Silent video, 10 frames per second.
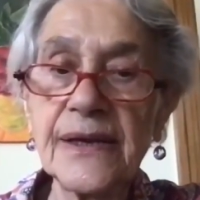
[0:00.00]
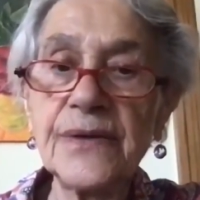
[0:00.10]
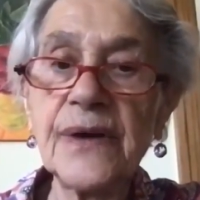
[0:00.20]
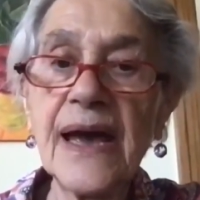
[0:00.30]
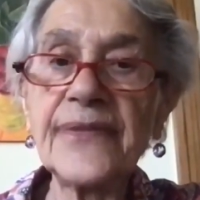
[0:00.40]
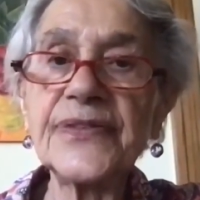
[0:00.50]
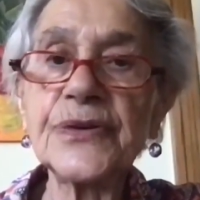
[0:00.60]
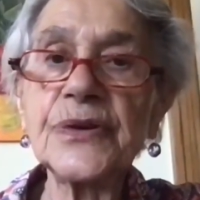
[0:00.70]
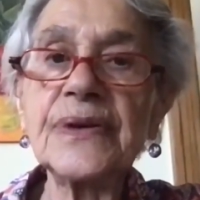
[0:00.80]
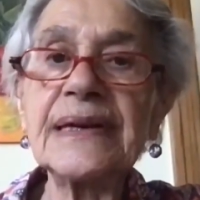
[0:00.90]
You have
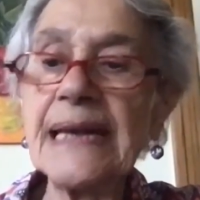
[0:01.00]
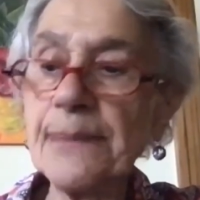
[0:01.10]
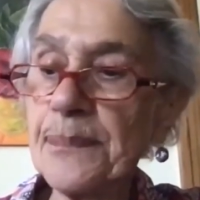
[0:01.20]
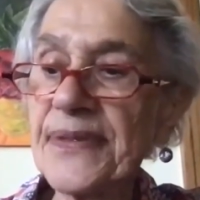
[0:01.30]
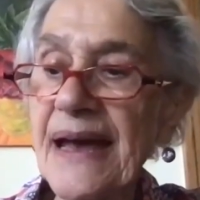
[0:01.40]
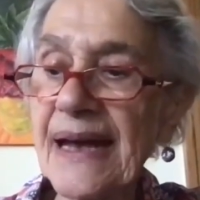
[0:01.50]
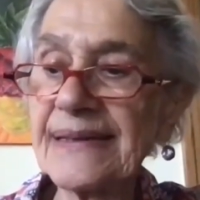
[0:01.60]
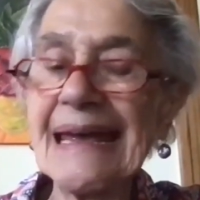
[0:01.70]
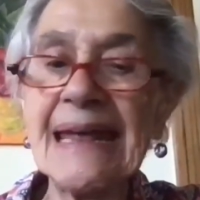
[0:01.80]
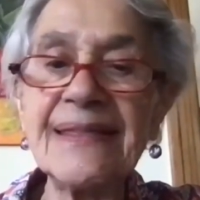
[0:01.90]
to nip
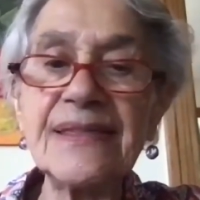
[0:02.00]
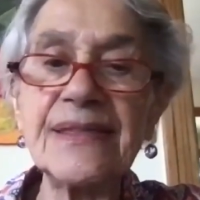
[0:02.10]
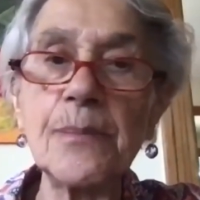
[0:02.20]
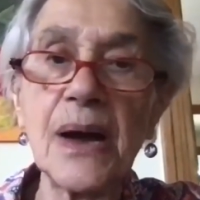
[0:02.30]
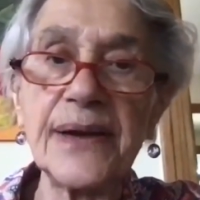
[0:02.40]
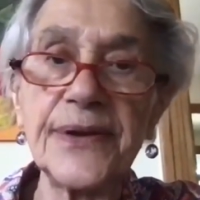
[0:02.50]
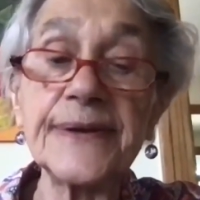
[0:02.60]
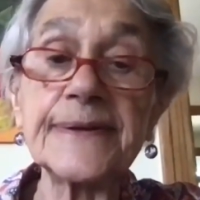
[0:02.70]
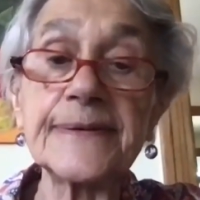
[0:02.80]
that in the bud.